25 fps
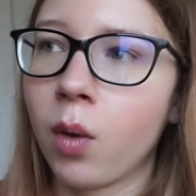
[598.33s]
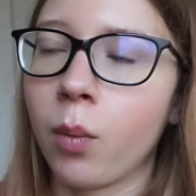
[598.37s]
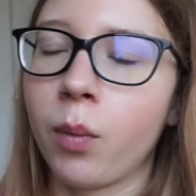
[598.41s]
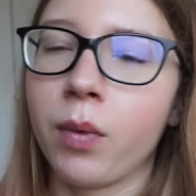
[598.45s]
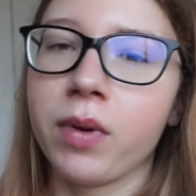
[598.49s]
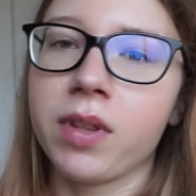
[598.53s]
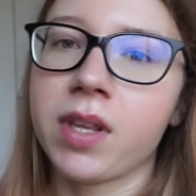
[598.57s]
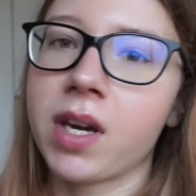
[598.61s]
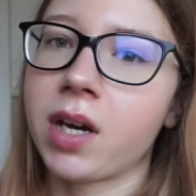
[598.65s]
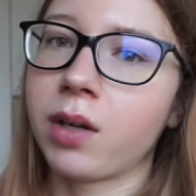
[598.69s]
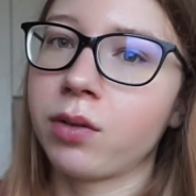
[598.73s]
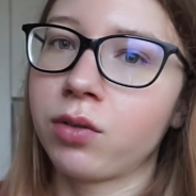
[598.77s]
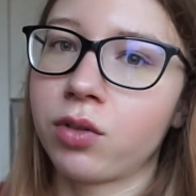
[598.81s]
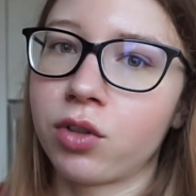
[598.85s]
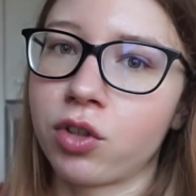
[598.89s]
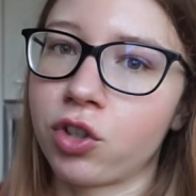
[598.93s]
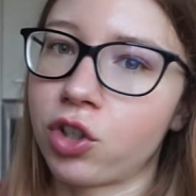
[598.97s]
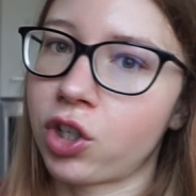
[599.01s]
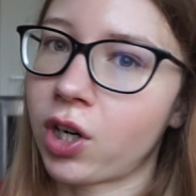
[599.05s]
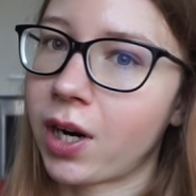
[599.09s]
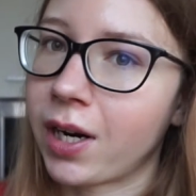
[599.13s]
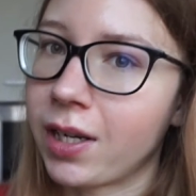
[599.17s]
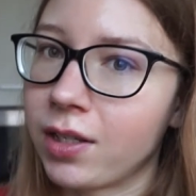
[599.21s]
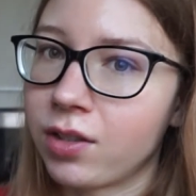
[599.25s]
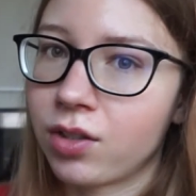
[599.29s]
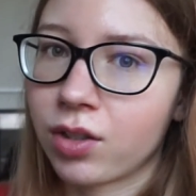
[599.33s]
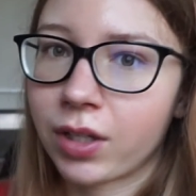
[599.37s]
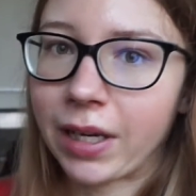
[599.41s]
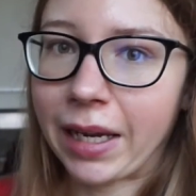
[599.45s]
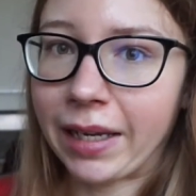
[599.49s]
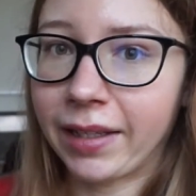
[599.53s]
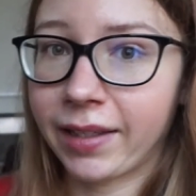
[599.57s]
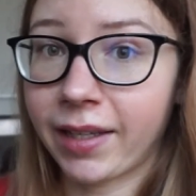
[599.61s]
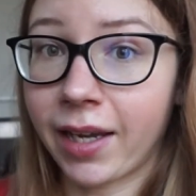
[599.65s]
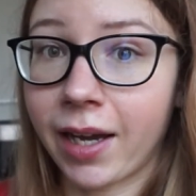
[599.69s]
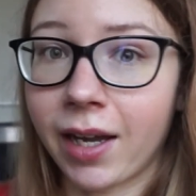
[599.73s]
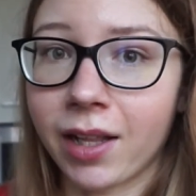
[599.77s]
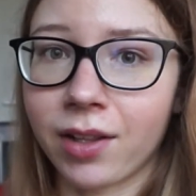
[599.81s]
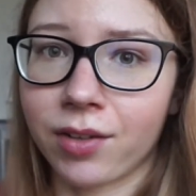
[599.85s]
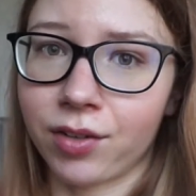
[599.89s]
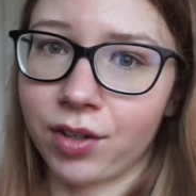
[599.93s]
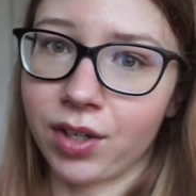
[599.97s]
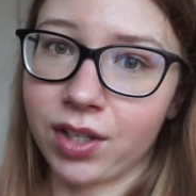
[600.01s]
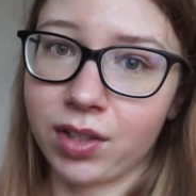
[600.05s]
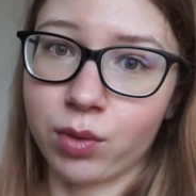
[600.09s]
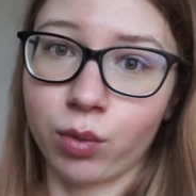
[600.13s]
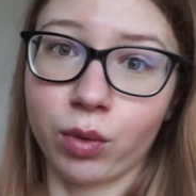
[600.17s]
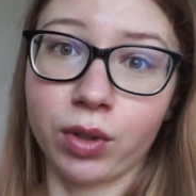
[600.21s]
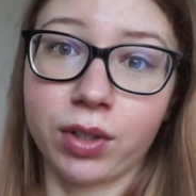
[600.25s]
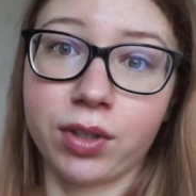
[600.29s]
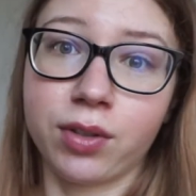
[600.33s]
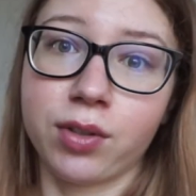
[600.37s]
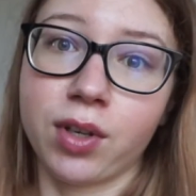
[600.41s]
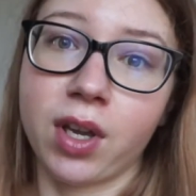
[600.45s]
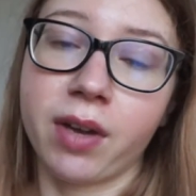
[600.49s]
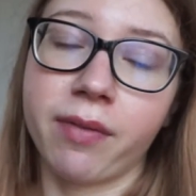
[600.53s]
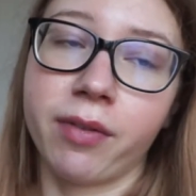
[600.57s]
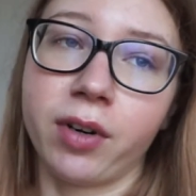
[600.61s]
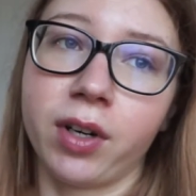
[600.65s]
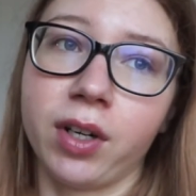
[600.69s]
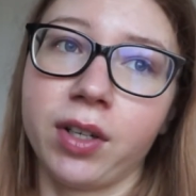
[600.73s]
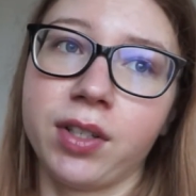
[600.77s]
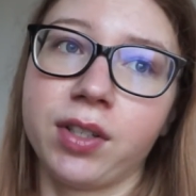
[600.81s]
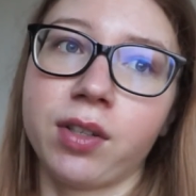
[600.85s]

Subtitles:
without trying to cut calories whatsoever.